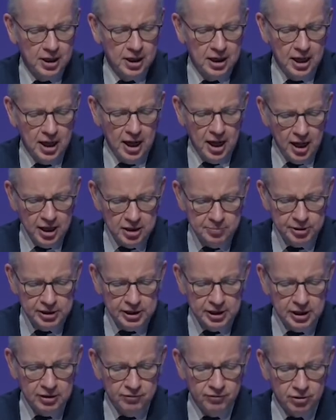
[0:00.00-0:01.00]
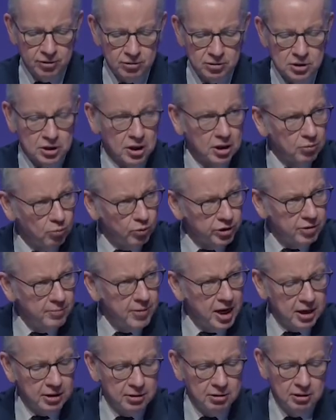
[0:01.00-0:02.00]
I believe that with a
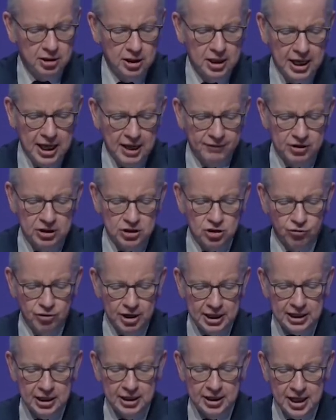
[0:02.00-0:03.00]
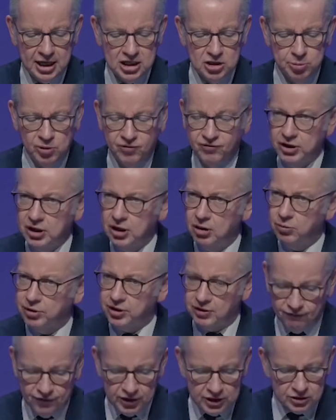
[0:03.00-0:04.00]
mayor, having a directly accountable figure with a
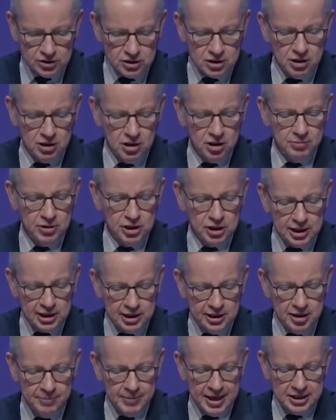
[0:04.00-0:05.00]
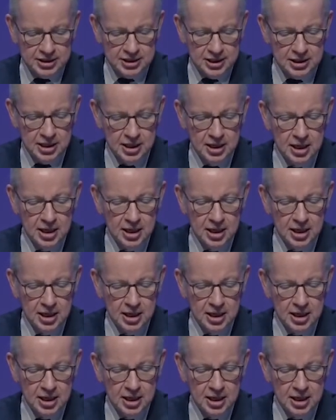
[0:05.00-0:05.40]
fixed term and a clear mandate